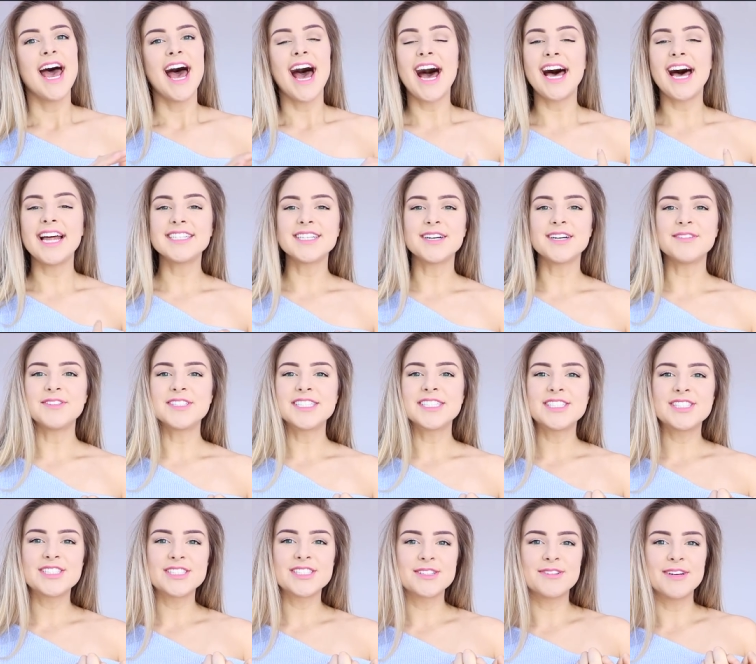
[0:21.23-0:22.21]
And I want to
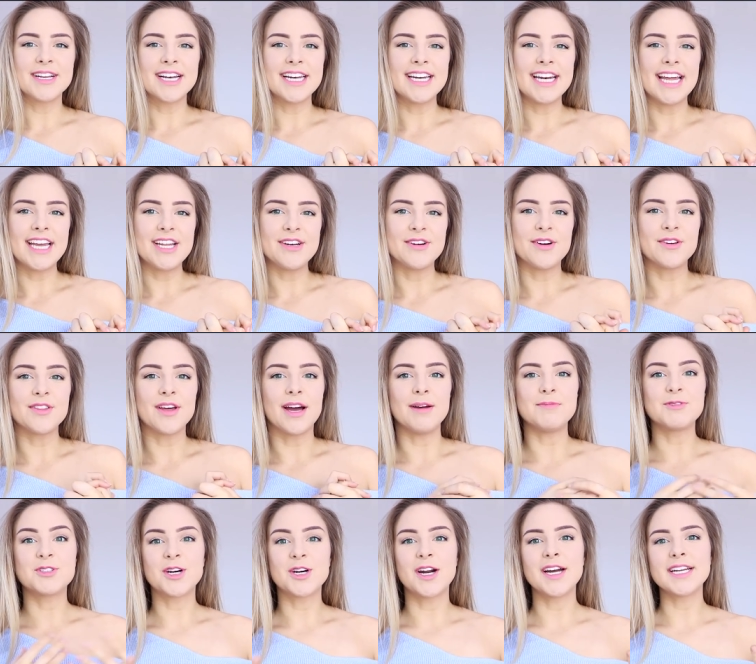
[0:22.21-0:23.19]
just quickly let you know that
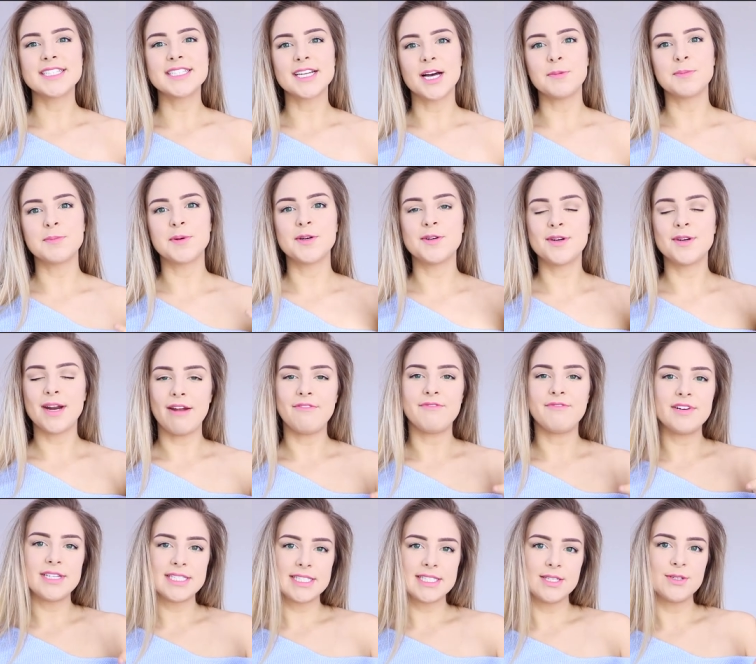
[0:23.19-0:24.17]
I'm trying to upload
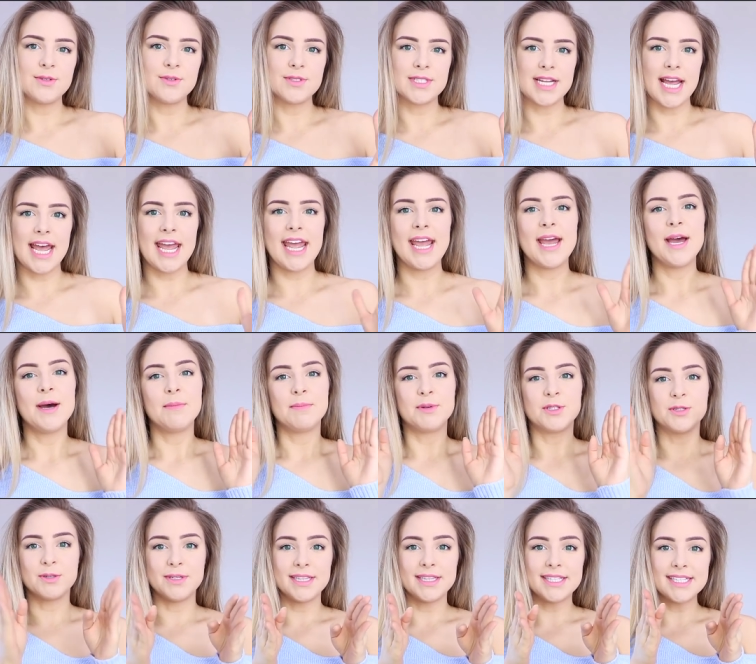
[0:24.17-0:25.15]
every single day
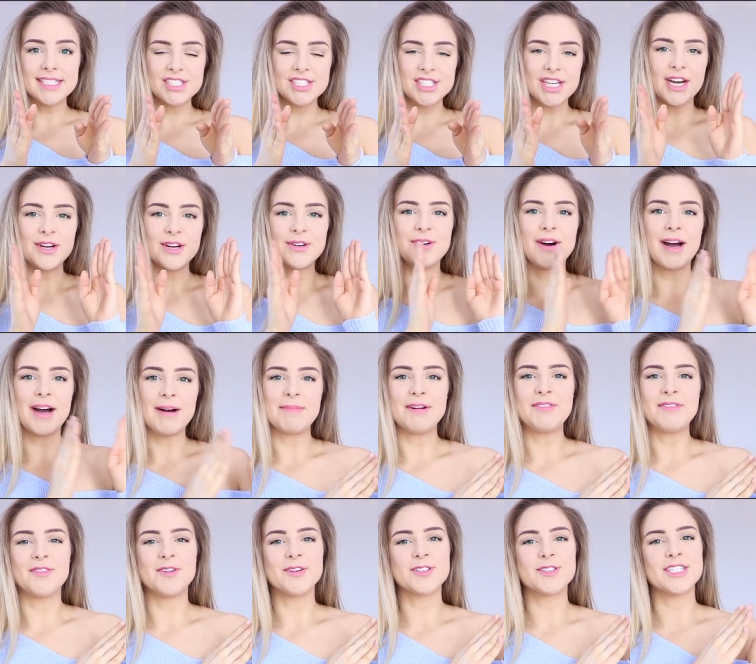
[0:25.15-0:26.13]
between this channel and
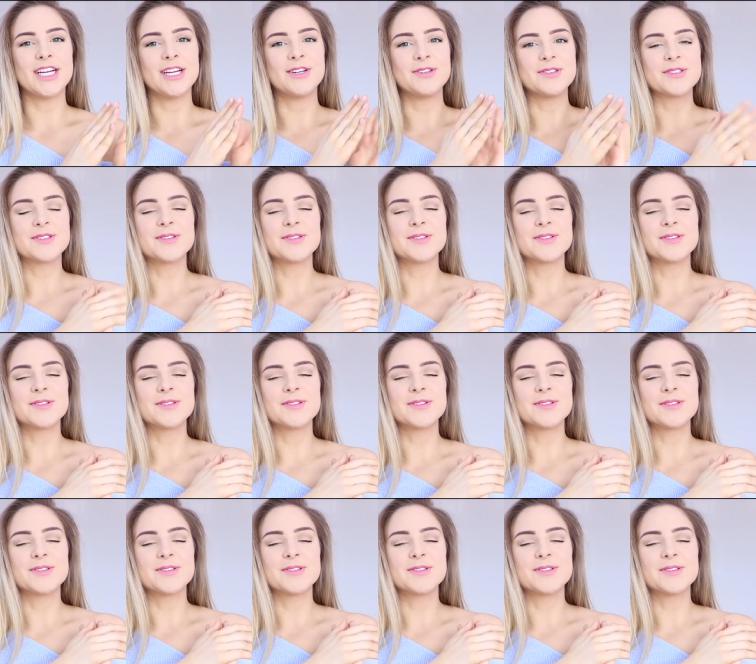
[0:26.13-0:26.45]
my vlog channel.